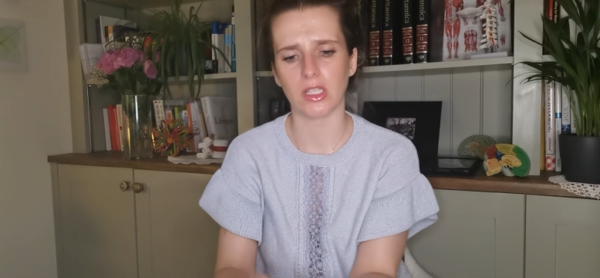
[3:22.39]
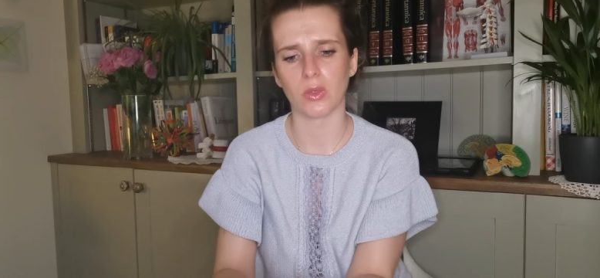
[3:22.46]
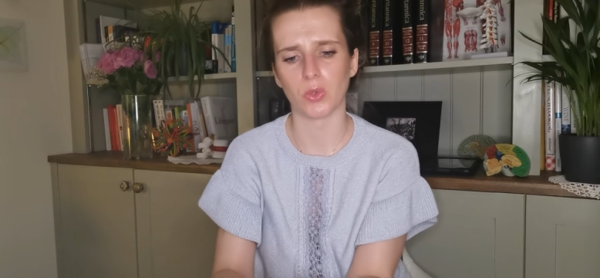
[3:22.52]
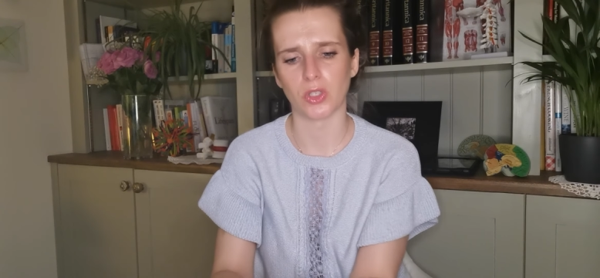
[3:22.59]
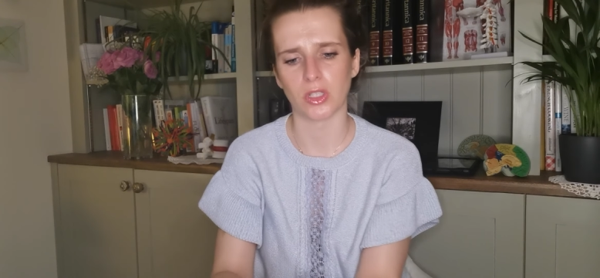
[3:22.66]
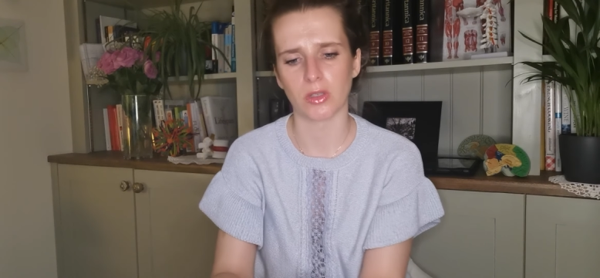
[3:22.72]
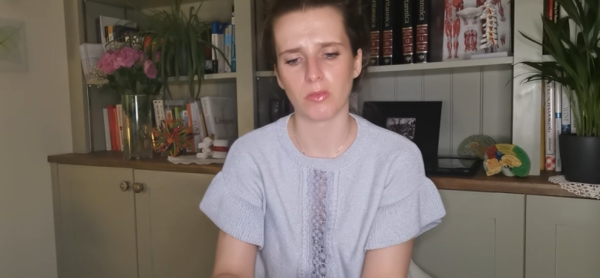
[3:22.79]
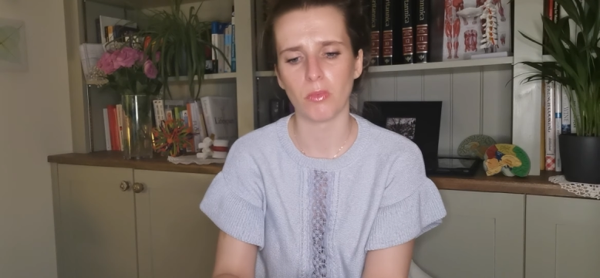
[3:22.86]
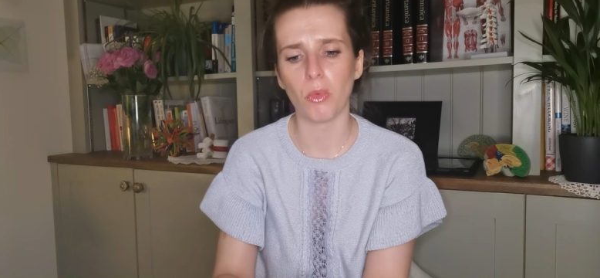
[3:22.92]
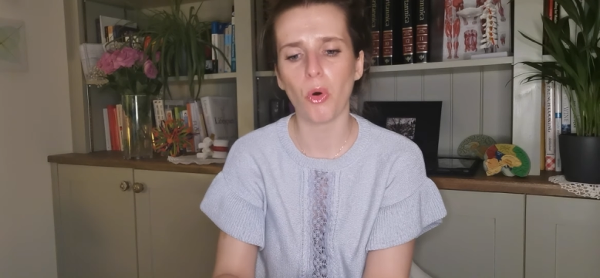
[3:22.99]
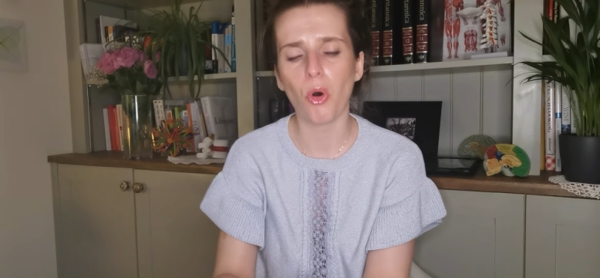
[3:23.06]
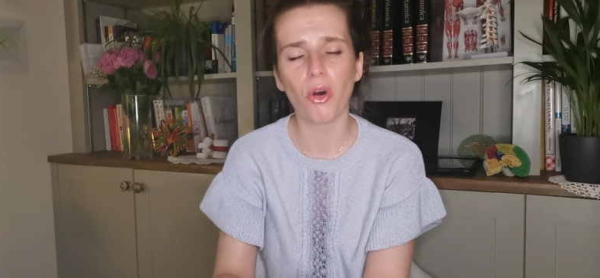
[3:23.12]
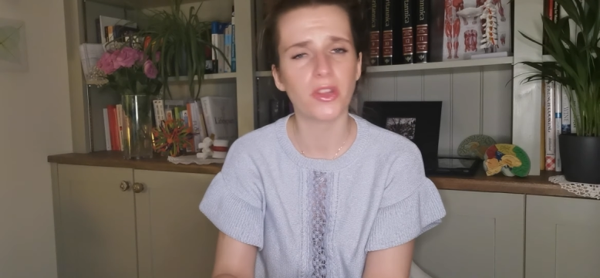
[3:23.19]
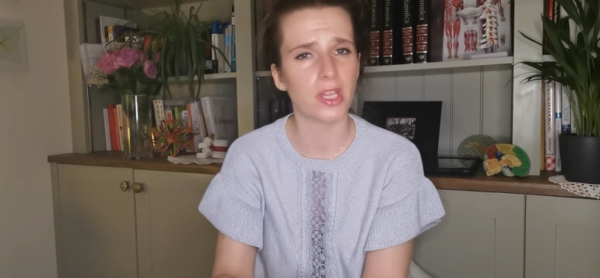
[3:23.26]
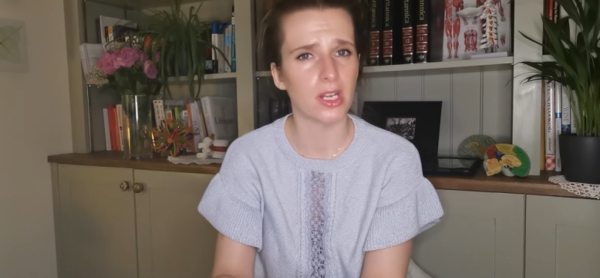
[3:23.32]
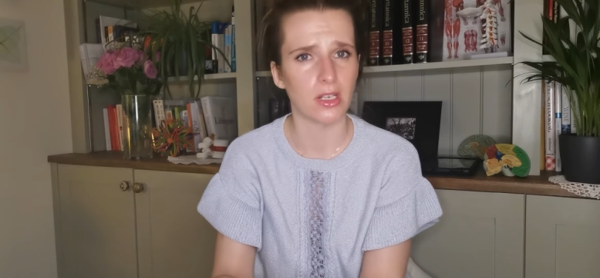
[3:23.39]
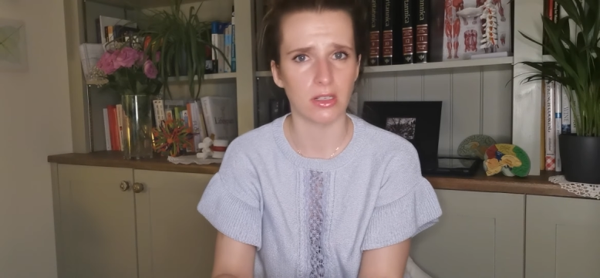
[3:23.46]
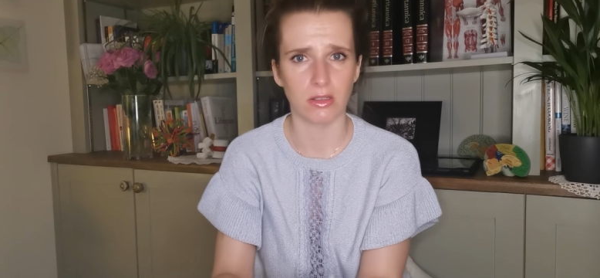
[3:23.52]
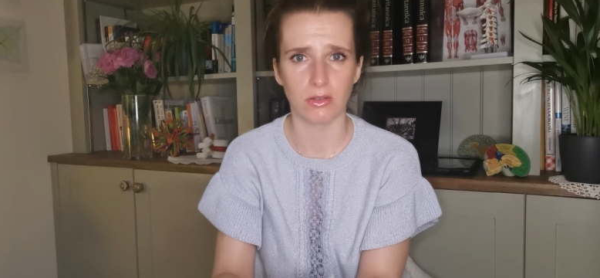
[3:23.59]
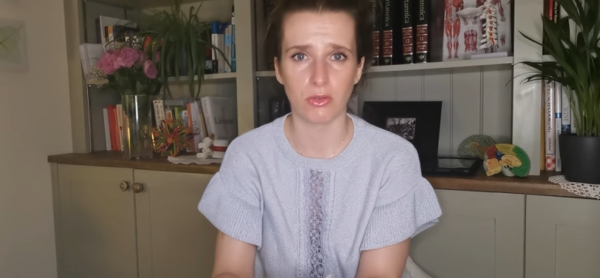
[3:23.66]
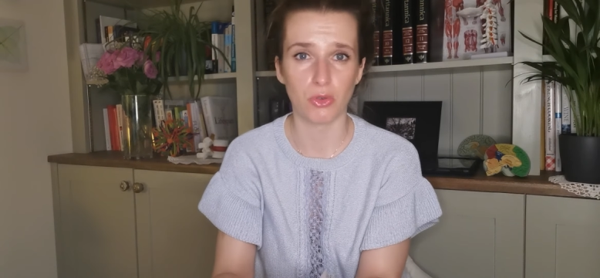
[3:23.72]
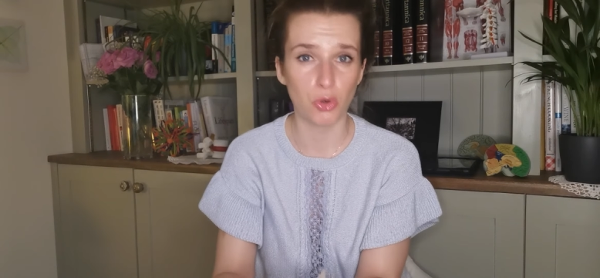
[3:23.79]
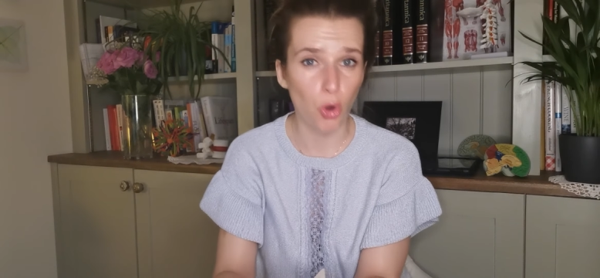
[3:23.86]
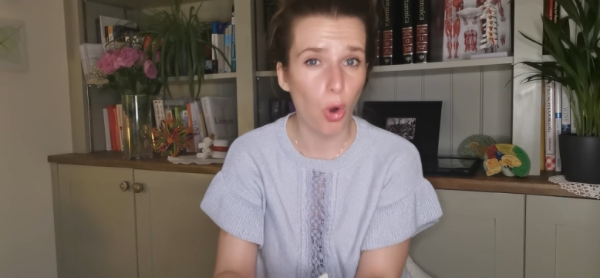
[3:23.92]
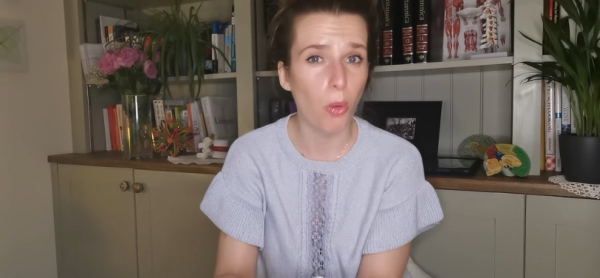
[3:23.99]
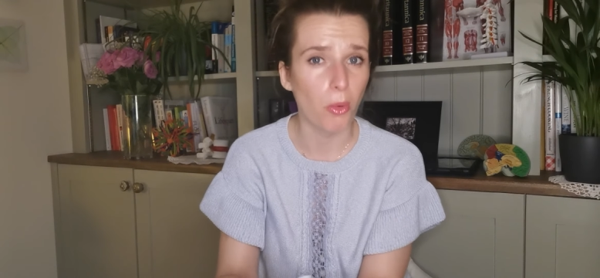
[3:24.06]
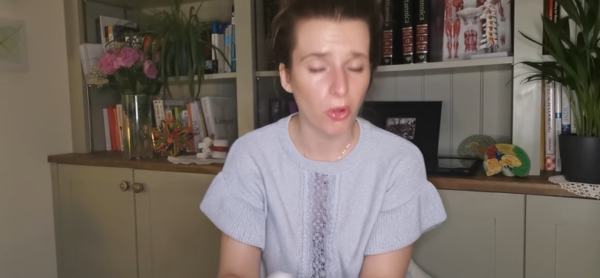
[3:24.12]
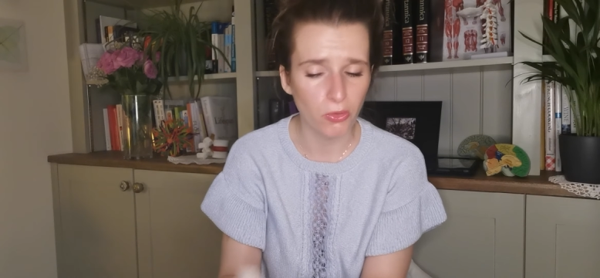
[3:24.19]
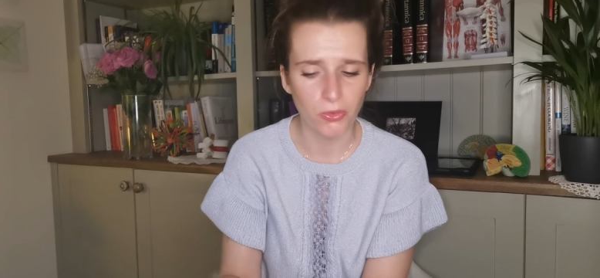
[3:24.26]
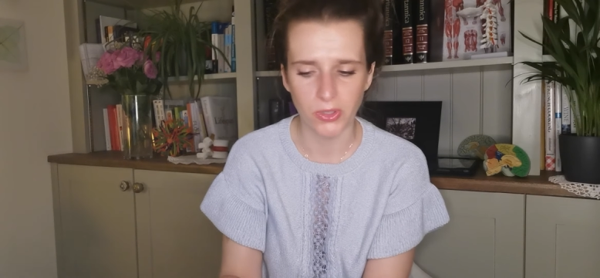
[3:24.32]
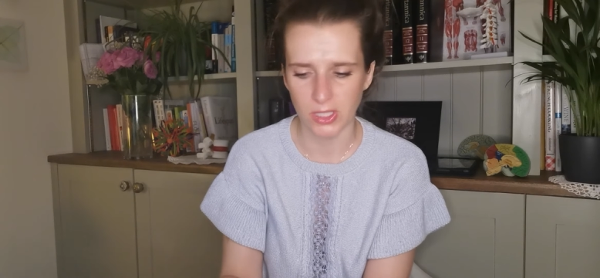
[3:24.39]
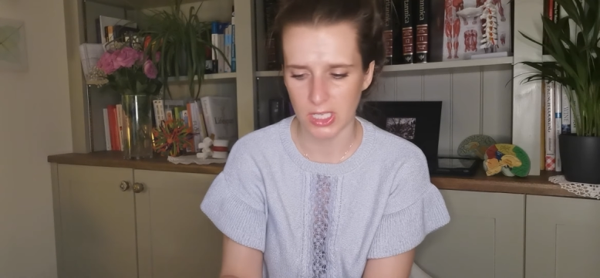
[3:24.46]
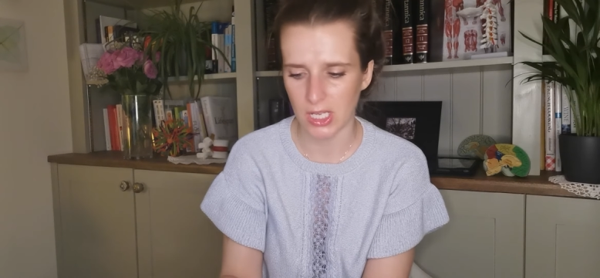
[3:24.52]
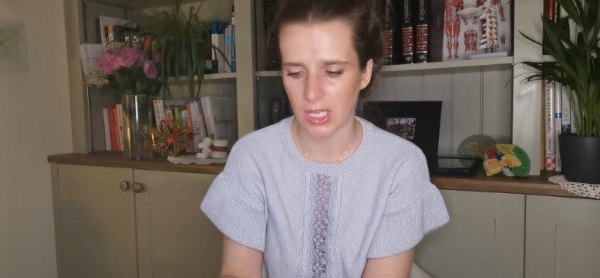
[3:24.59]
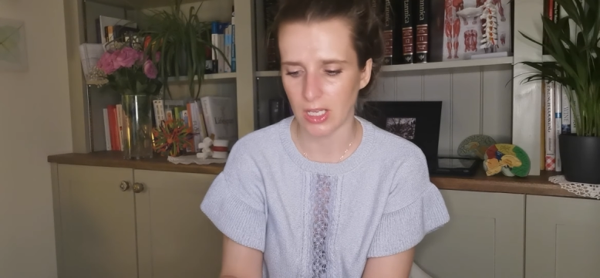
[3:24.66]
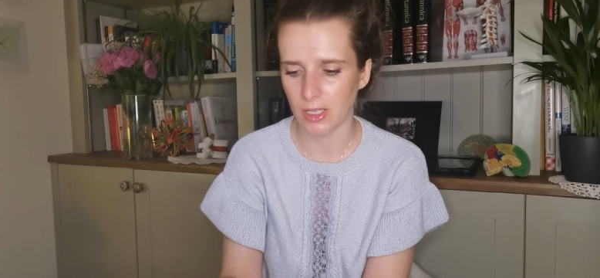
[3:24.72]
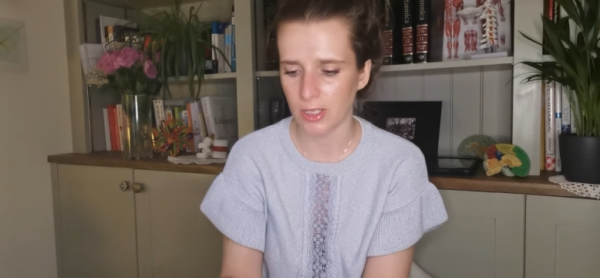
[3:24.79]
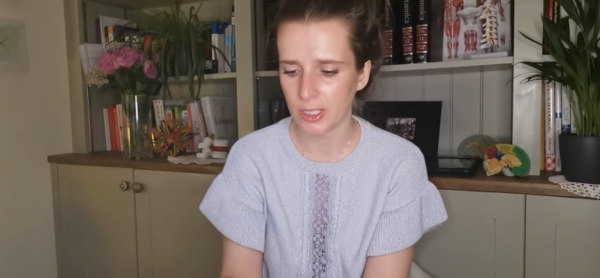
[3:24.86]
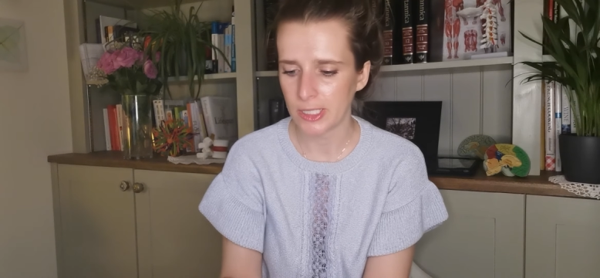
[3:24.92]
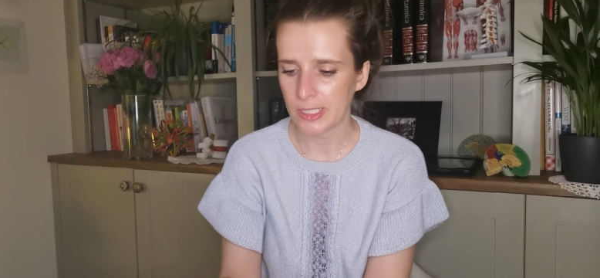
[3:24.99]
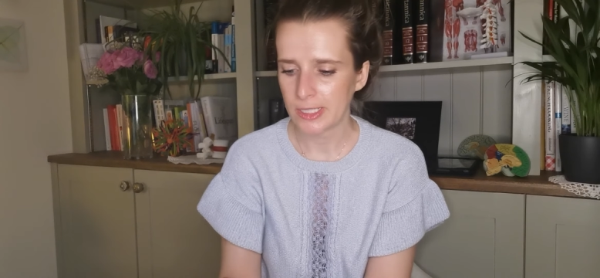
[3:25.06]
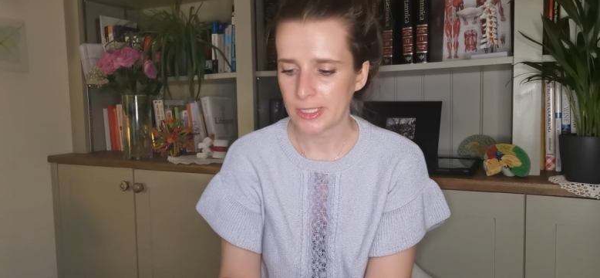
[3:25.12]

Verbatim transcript: it was more than normal fatigue.